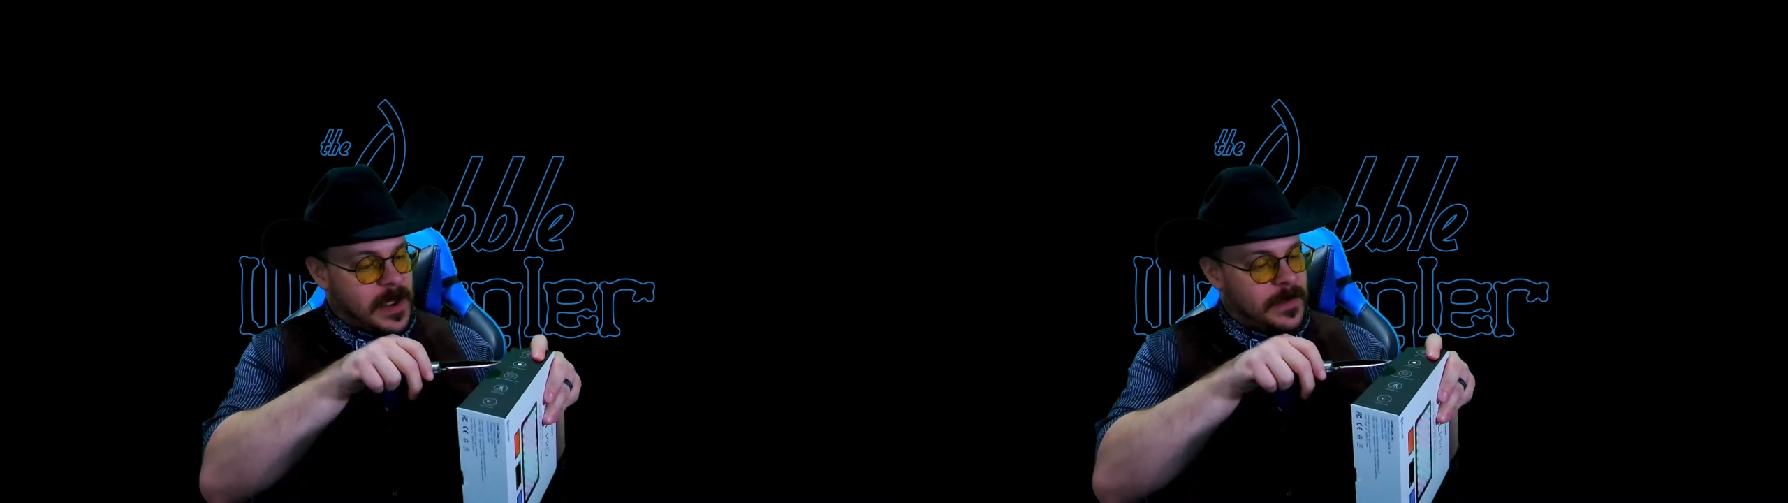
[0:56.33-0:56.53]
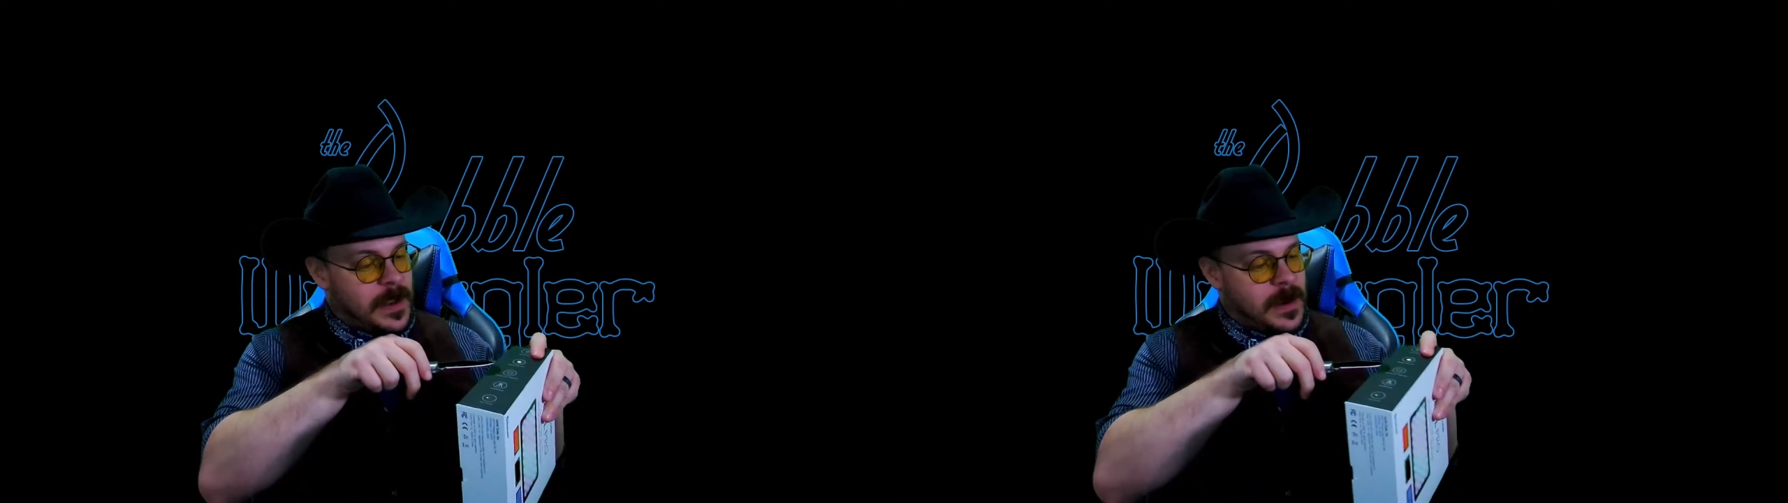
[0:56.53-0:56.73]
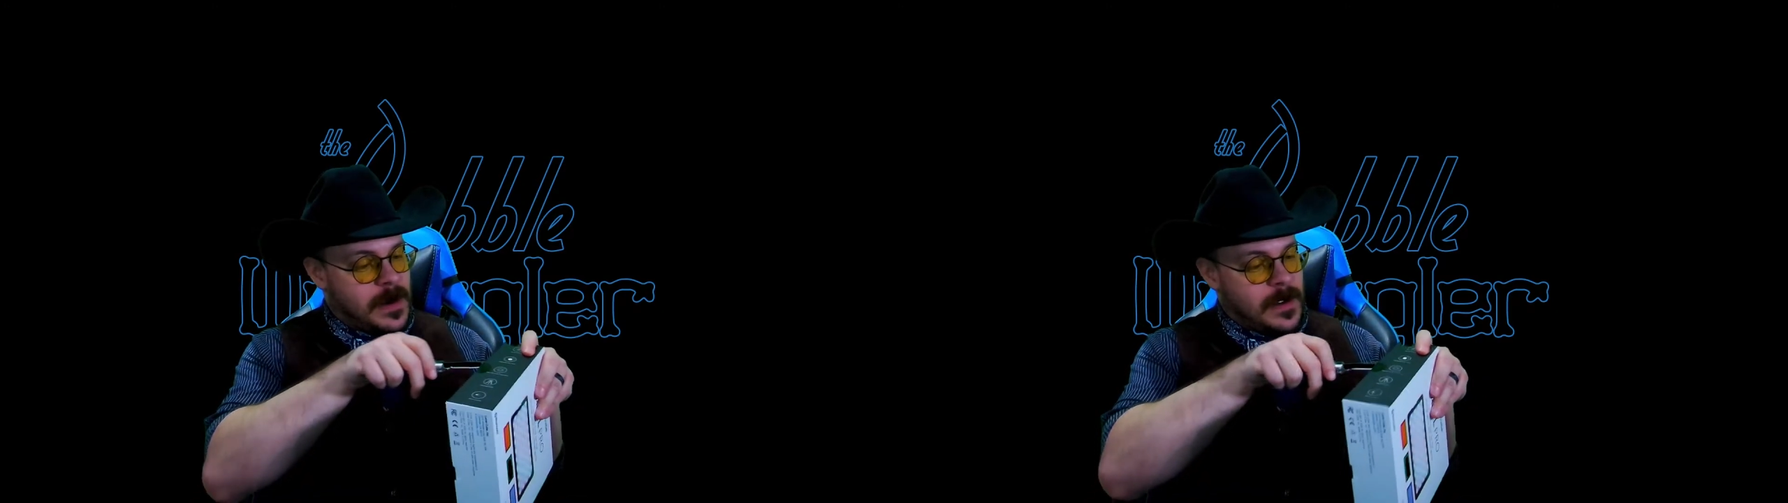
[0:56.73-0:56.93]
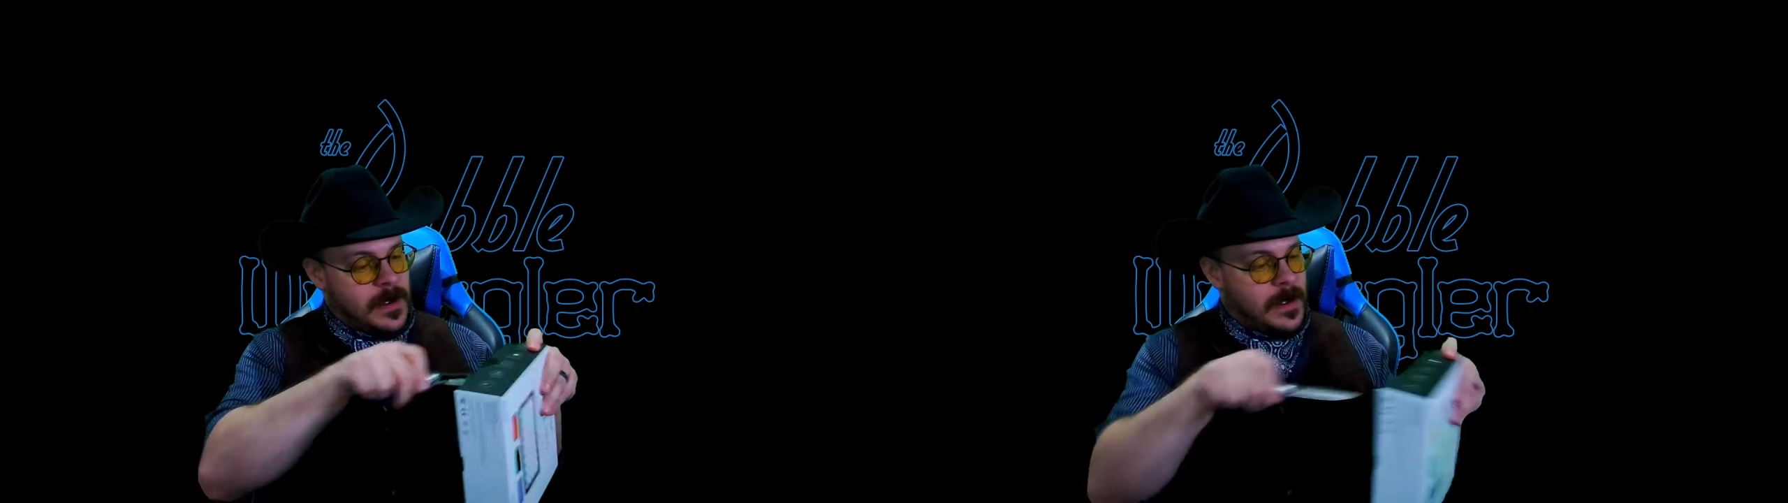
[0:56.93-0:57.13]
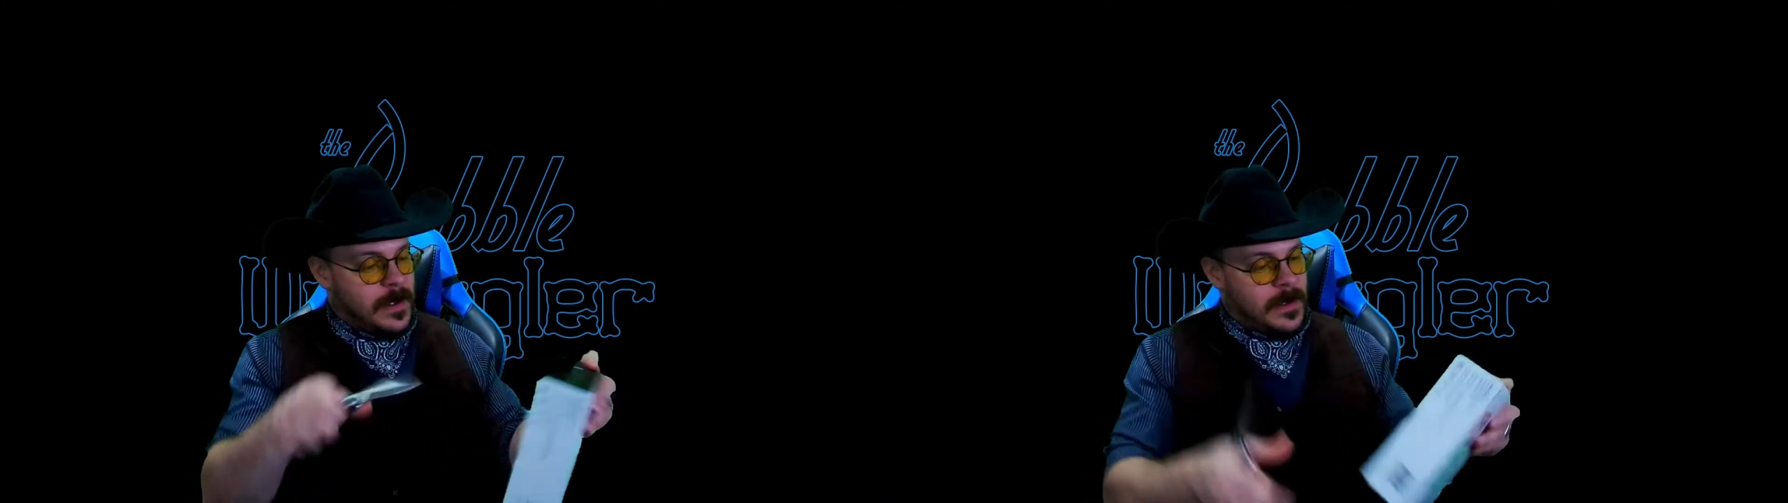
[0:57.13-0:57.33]
there.
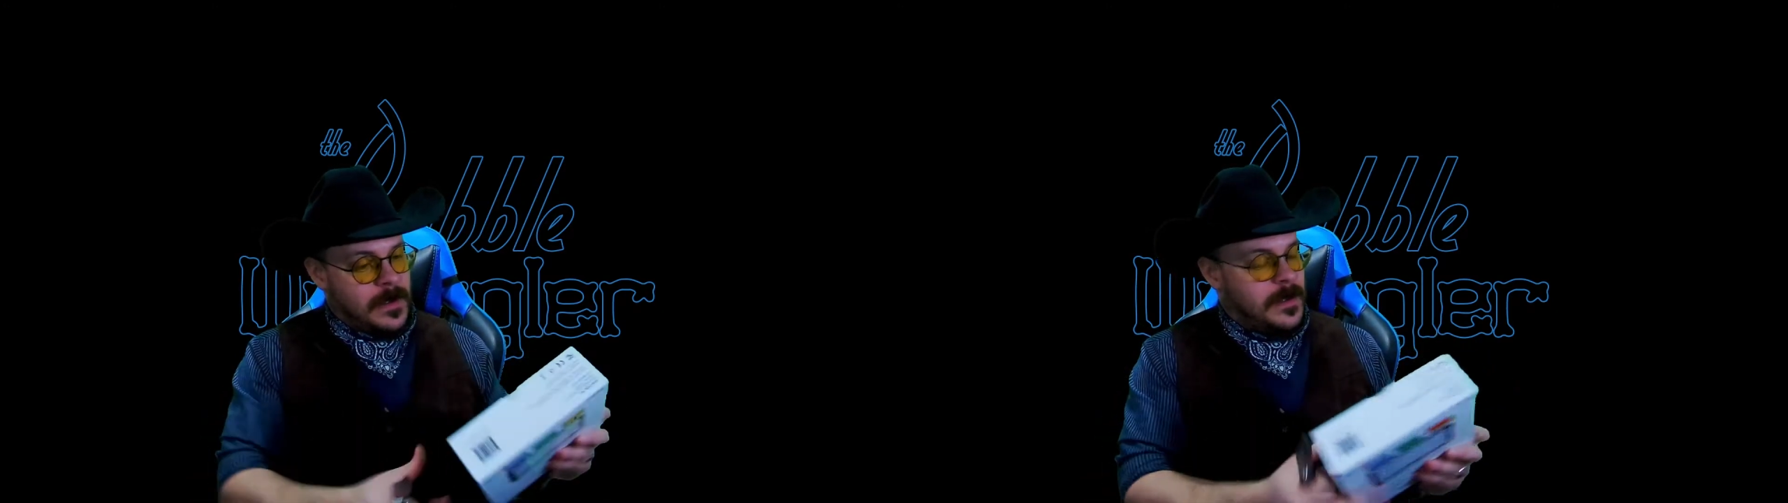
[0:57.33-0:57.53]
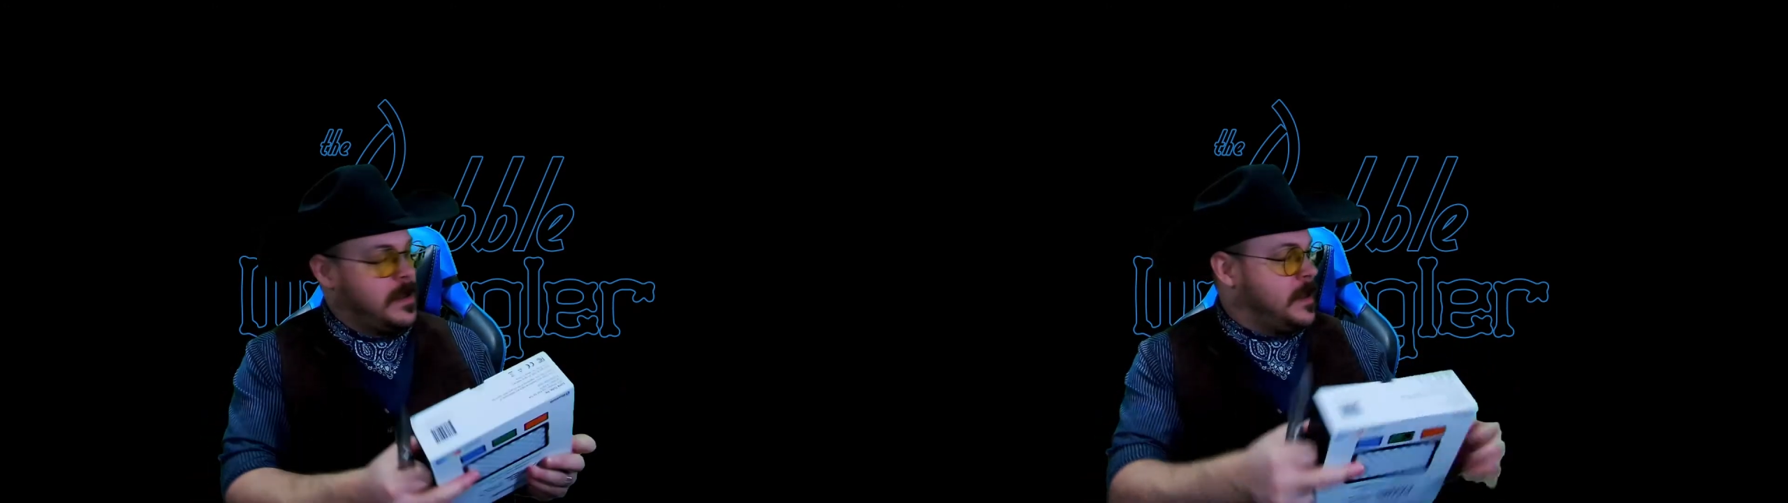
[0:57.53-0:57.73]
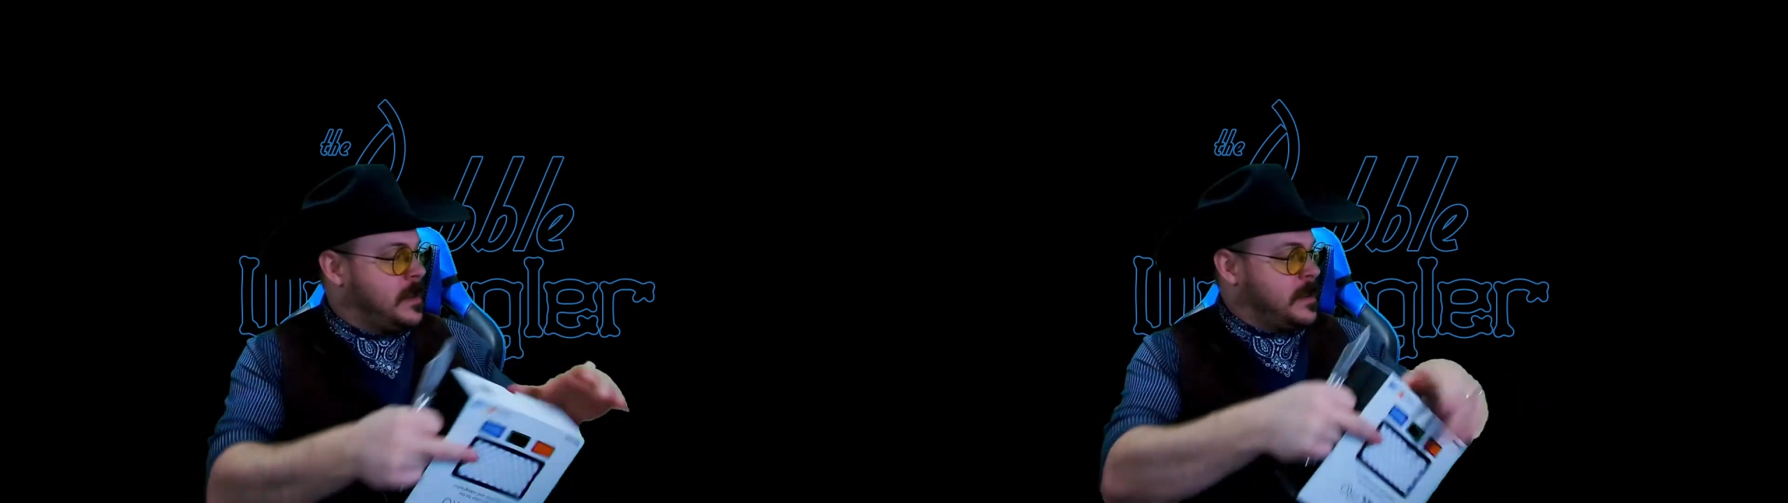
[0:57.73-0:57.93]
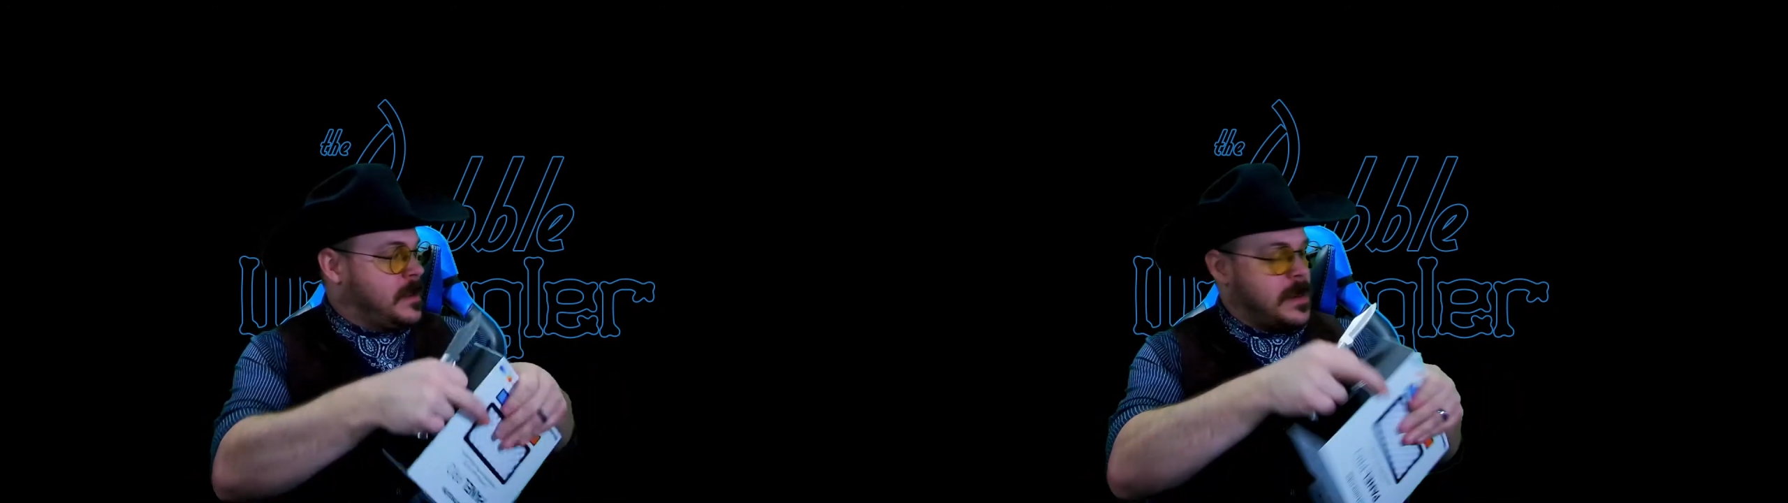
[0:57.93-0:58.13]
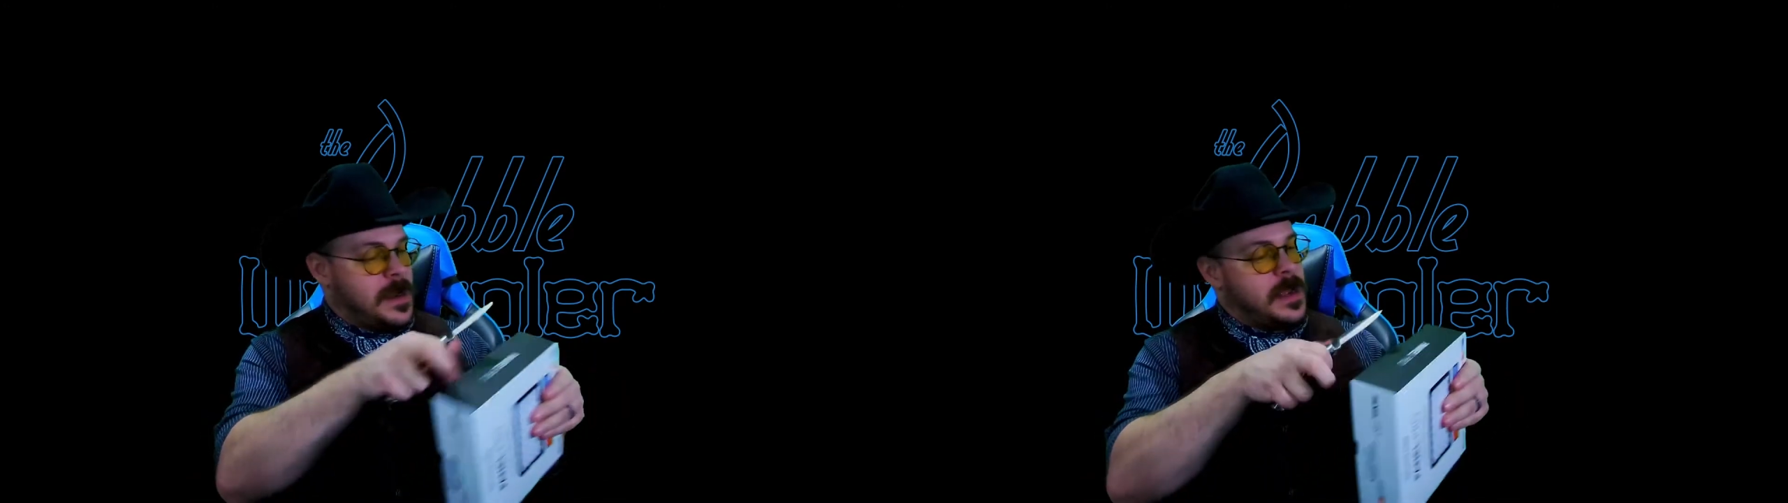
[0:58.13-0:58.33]
All
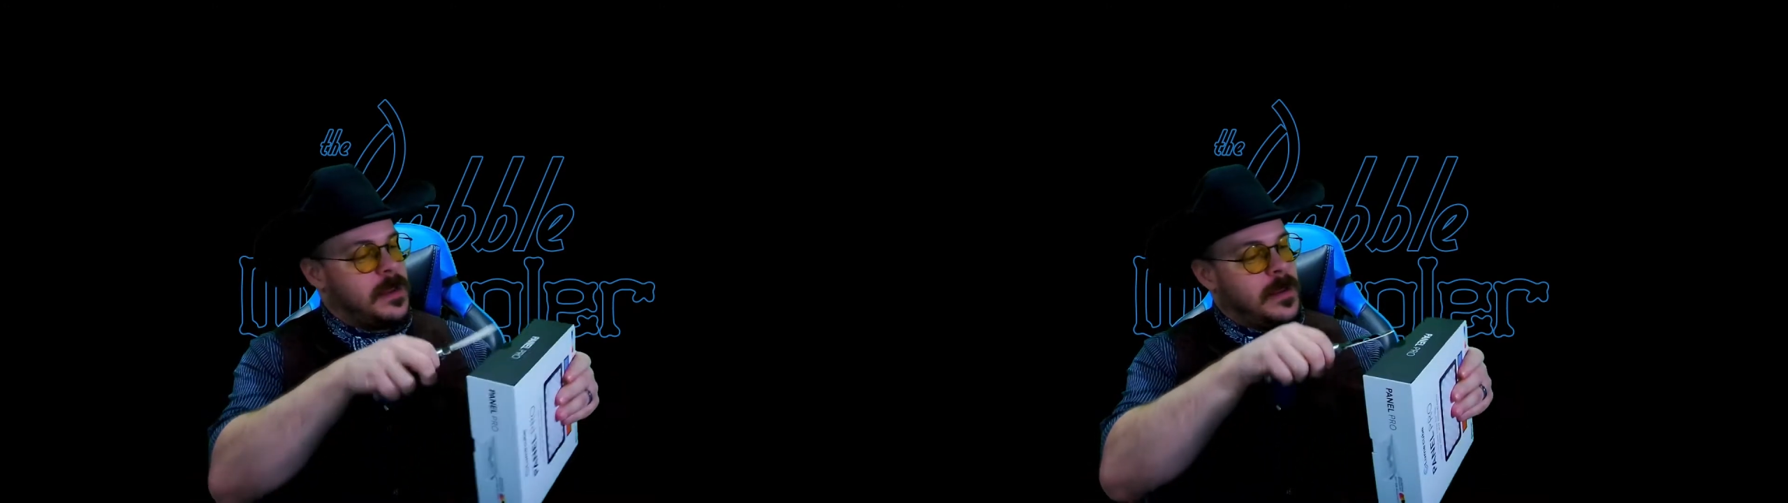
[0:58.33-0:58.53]
right.